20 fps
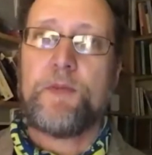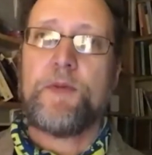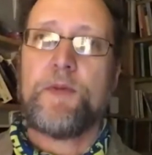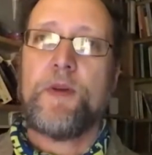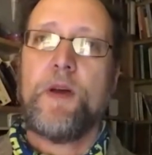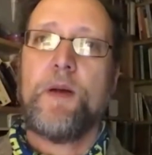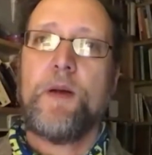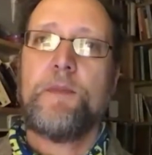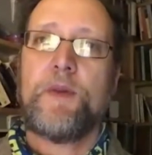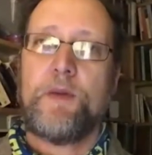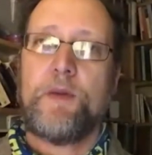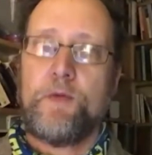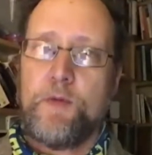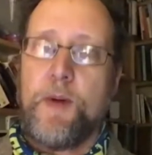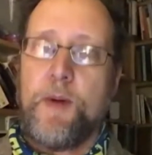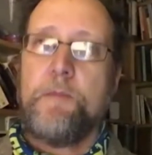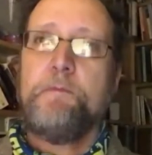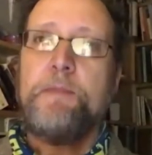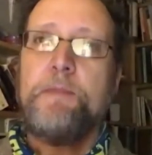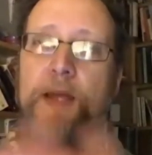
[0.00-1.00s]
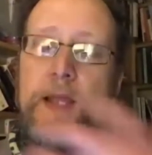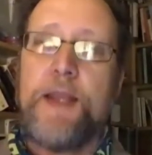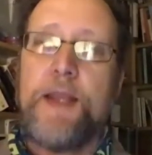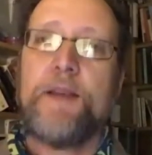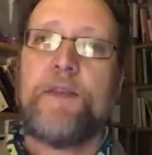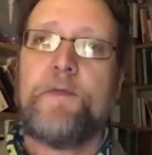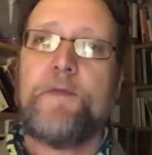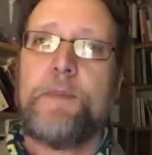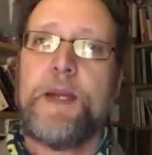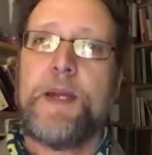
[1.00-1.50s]
terms, I'm talking about millions
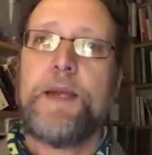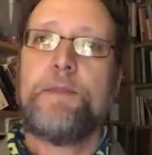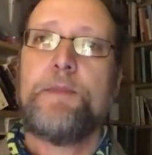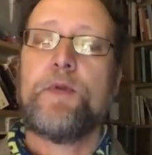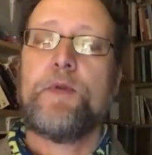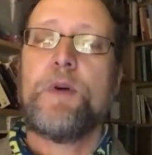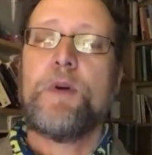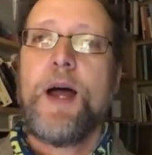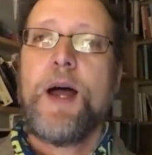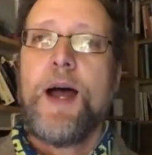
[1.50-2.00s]
of people,